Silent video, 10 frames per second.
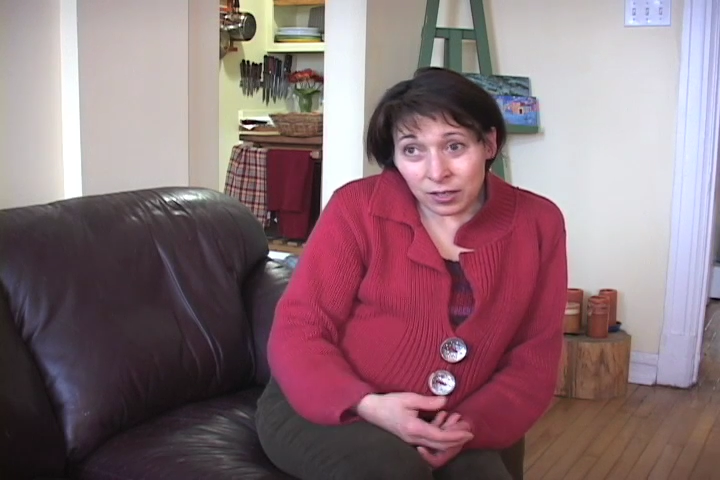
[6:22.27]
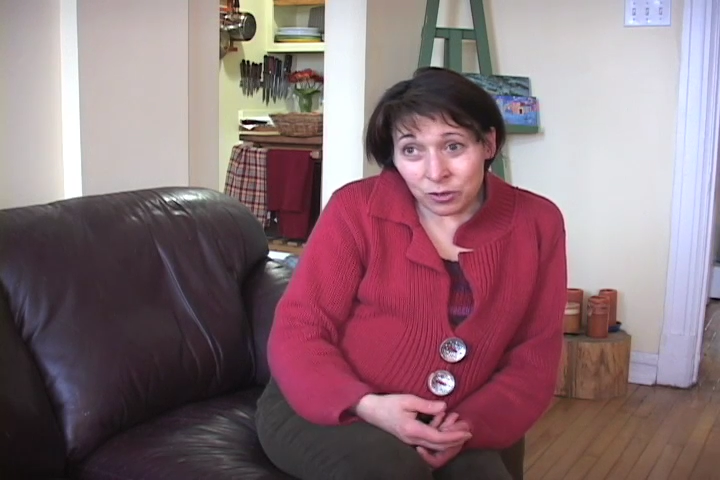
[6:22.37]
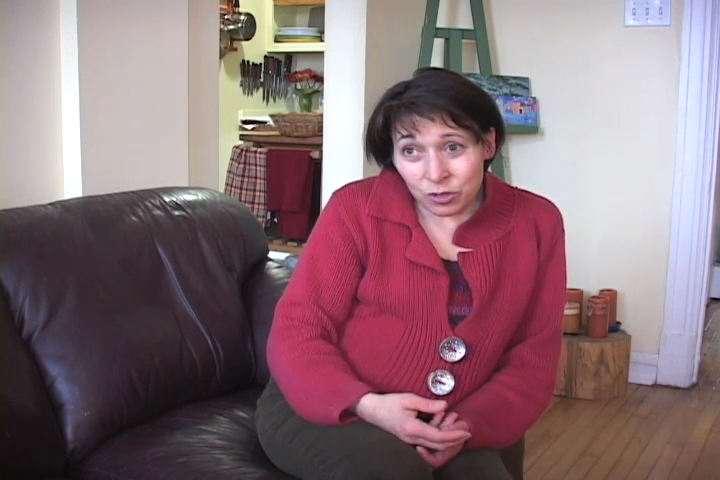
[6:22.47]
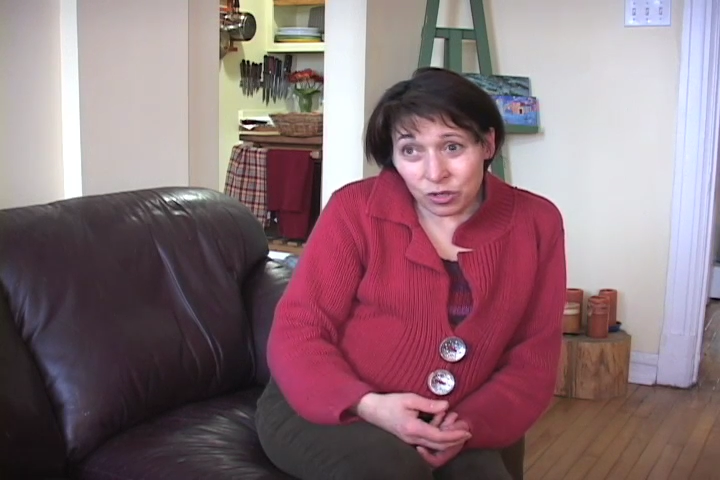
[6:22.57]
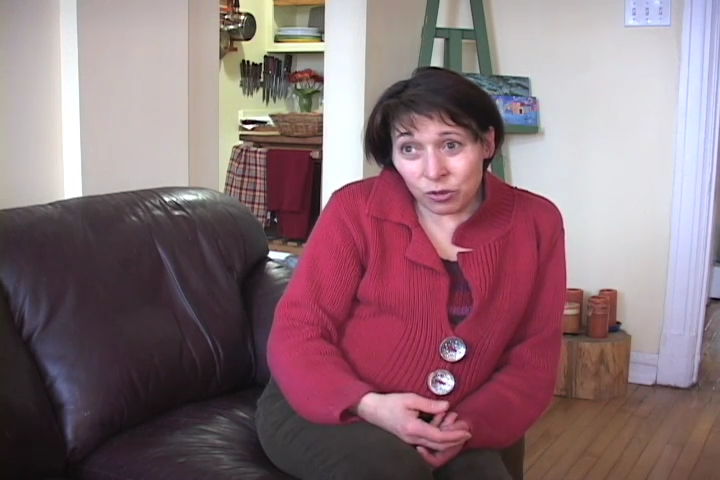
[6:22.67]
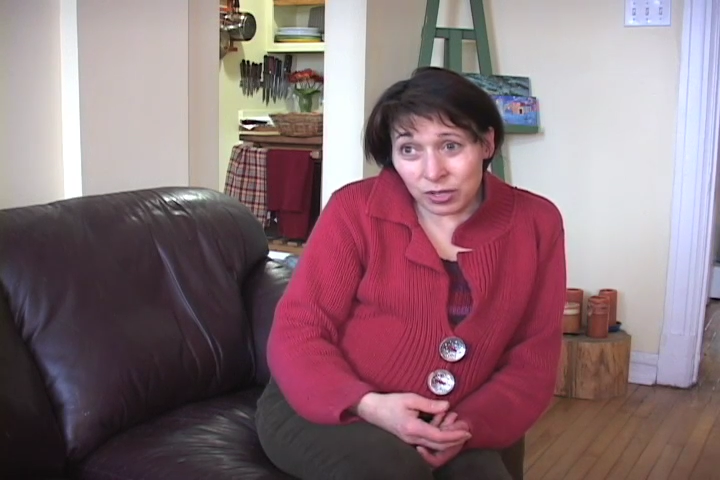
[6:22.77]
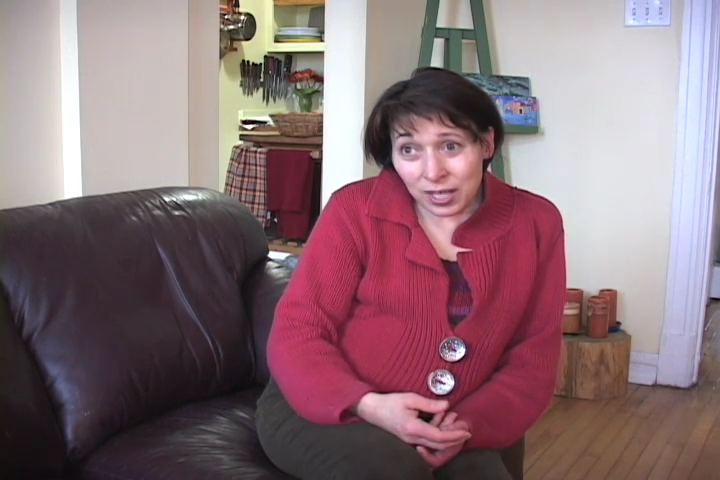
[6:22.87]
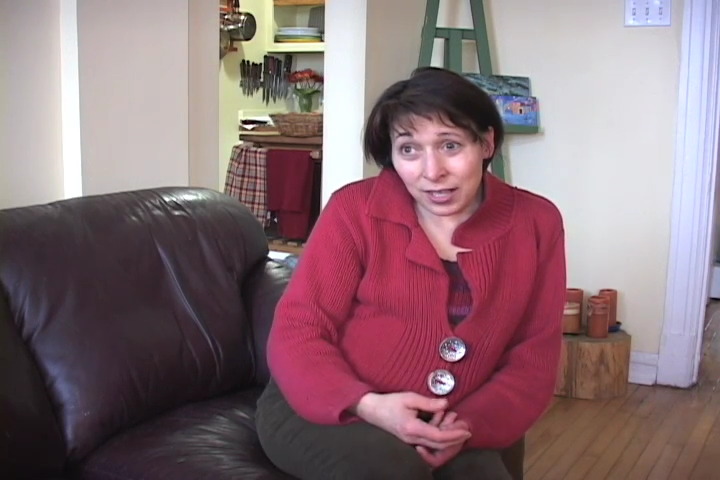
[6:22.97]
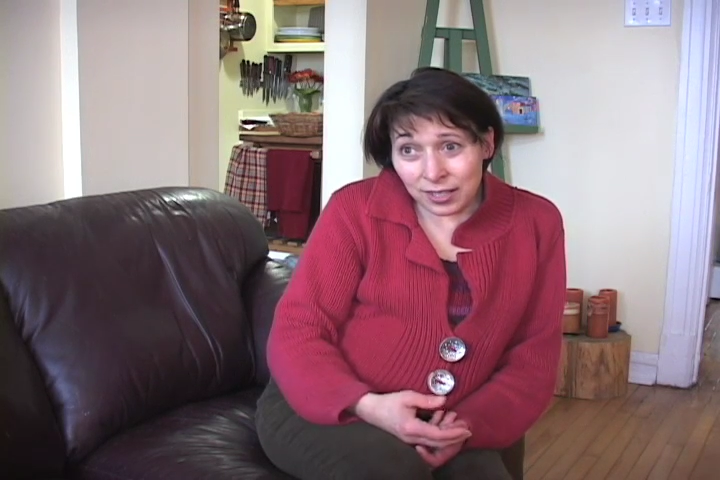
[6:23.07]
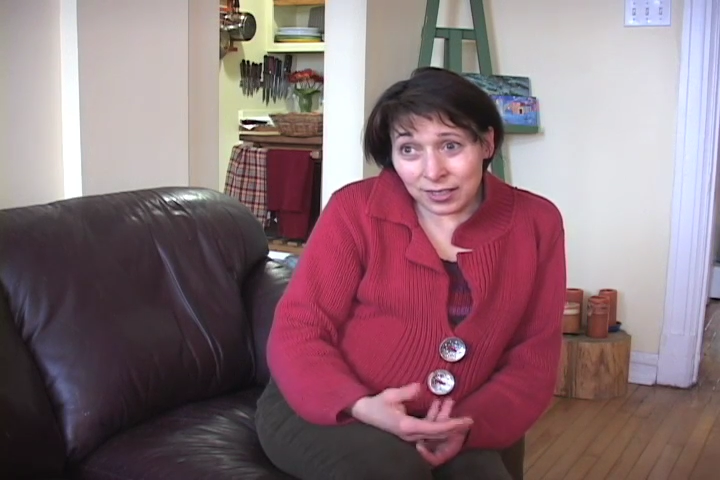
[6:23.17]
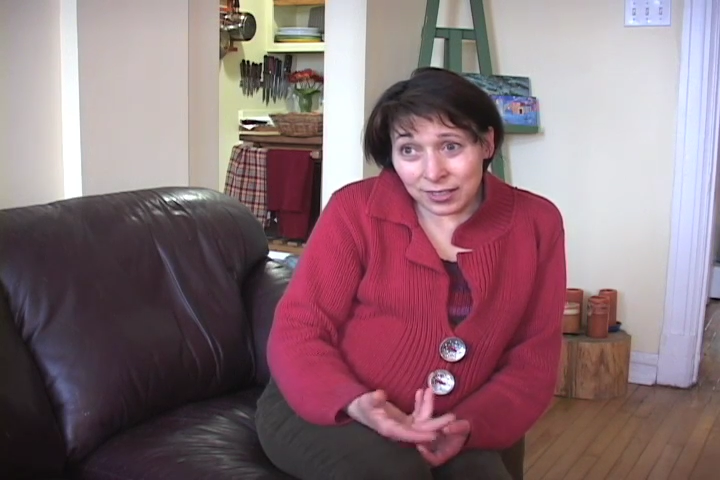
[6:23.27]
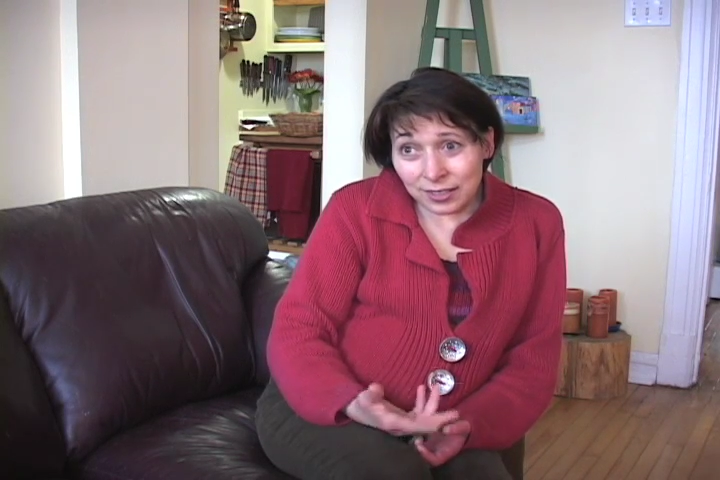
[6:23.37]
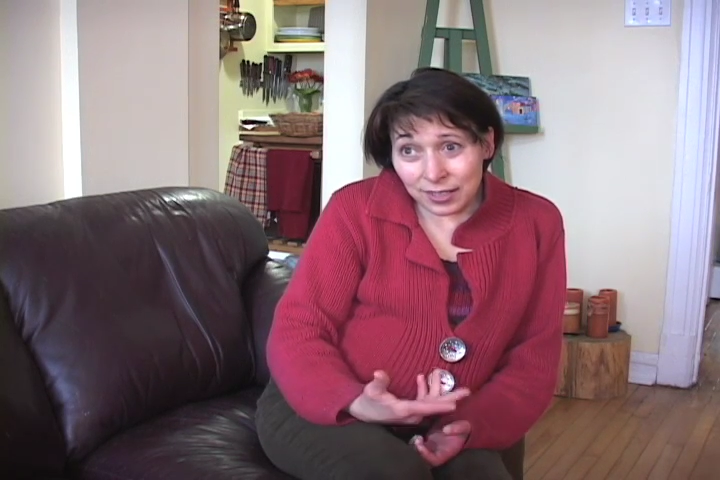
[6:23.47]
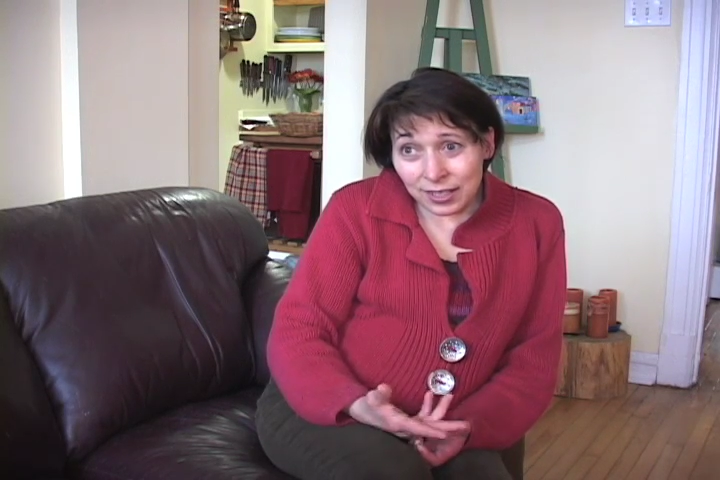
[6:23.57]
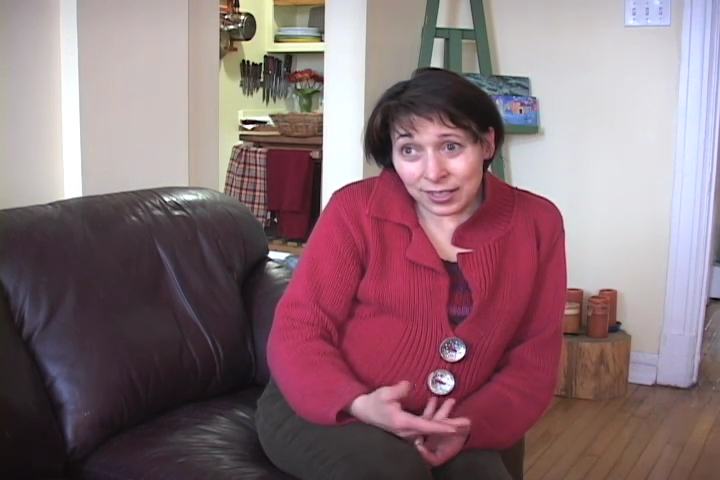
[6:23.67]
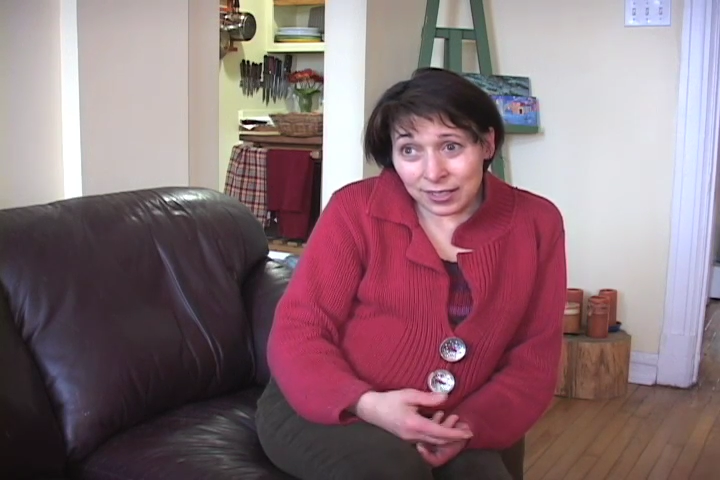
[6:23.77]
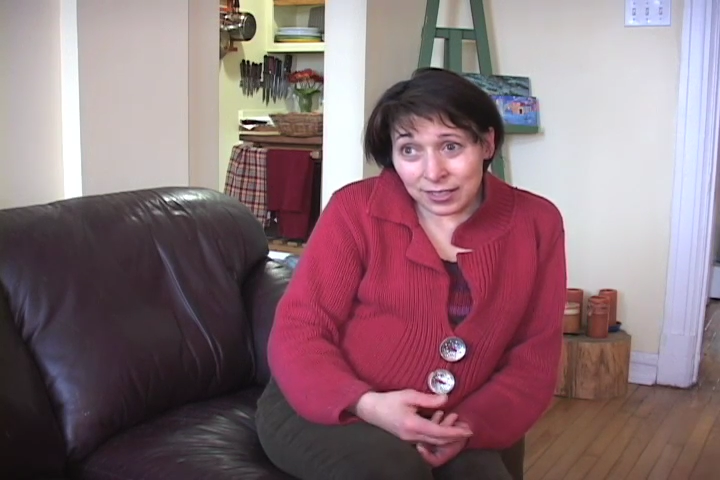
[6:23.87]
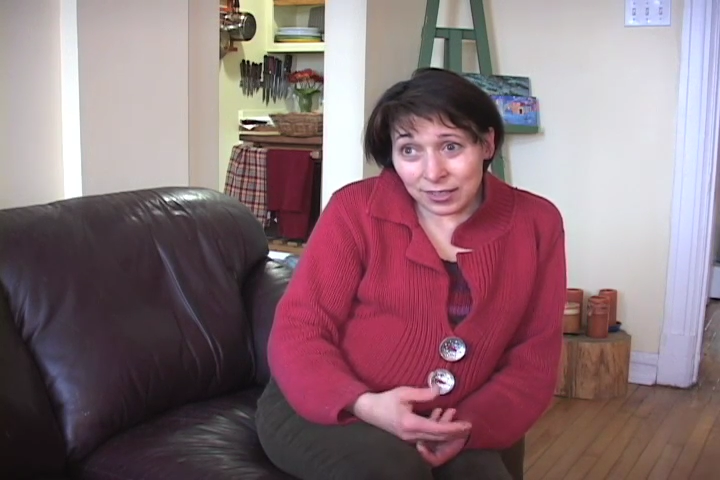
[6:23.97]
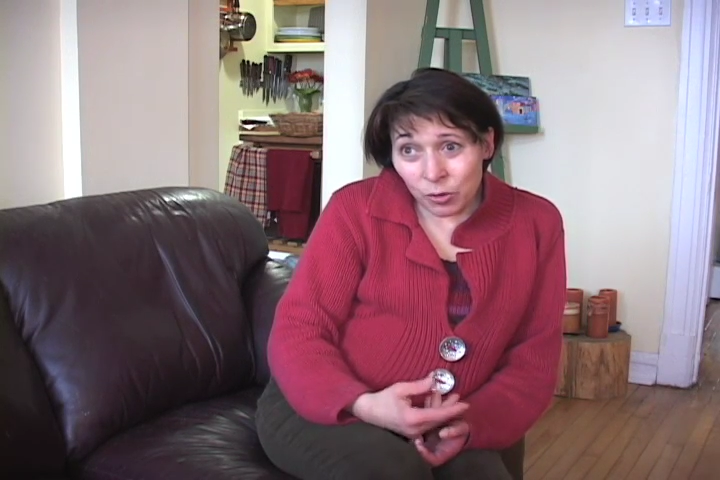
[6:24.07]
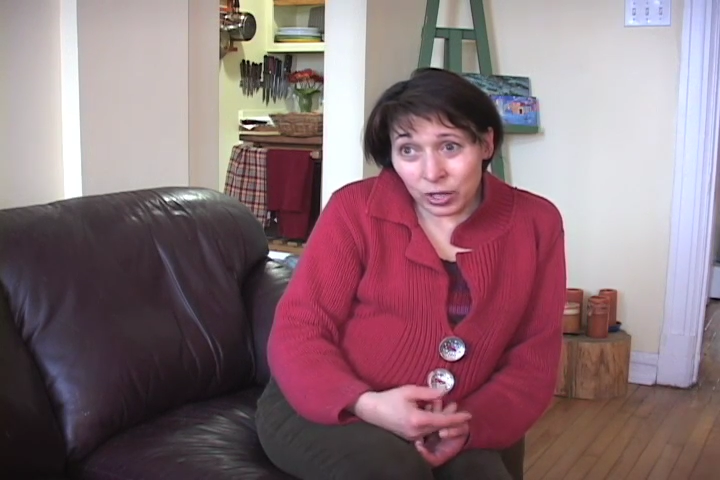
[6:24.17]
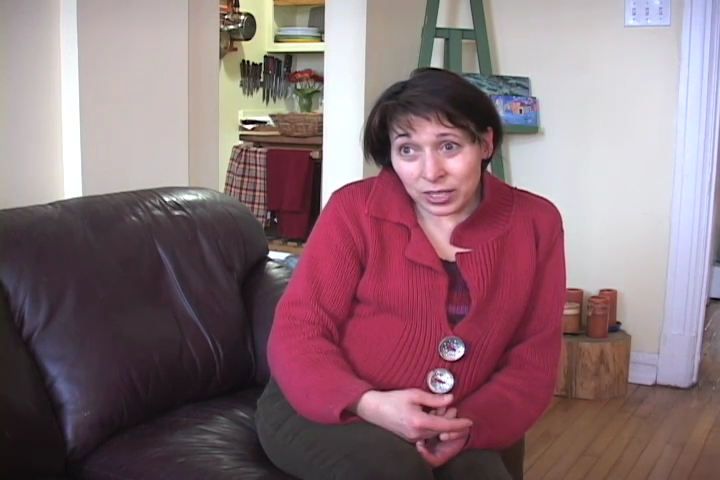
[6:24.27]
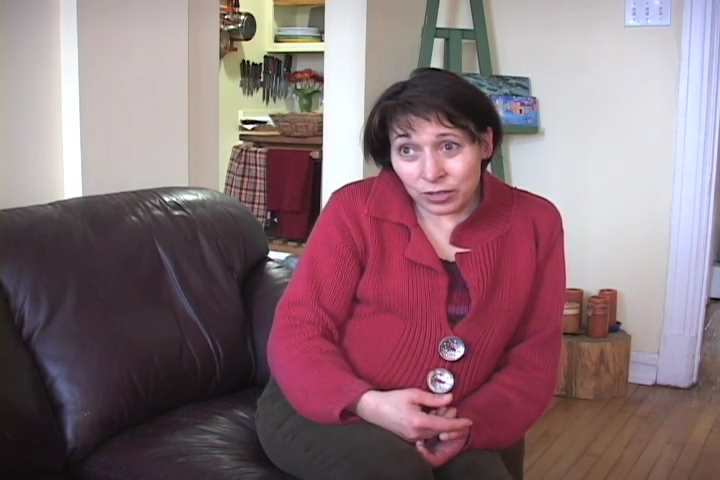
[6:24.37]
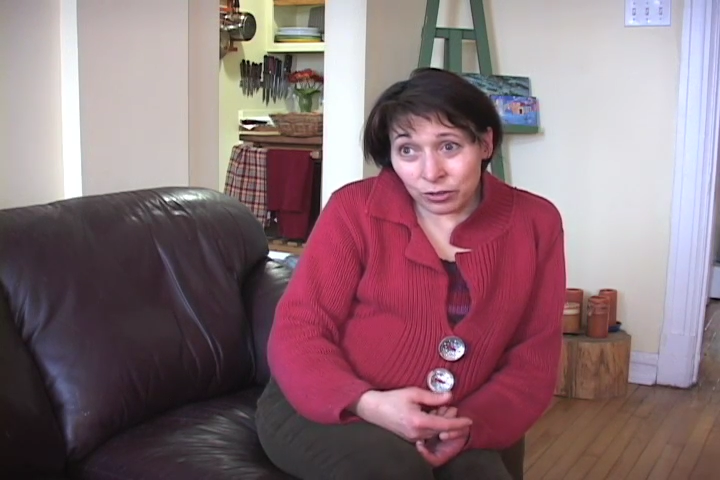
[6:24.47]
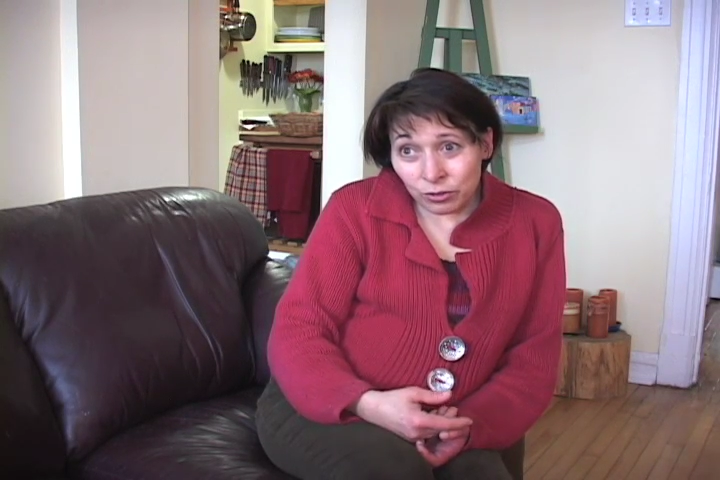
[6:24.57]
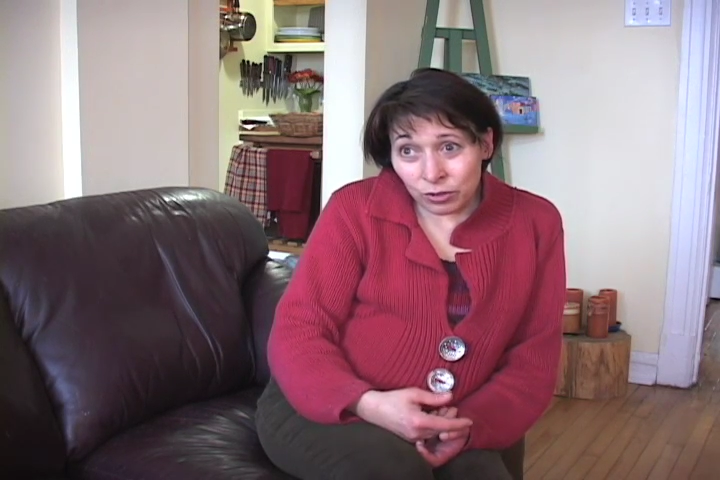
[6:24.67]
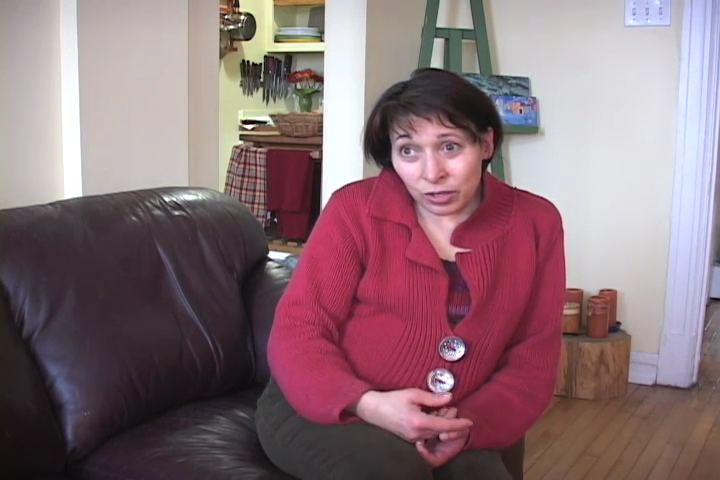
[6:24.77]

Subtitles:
shows that it is going to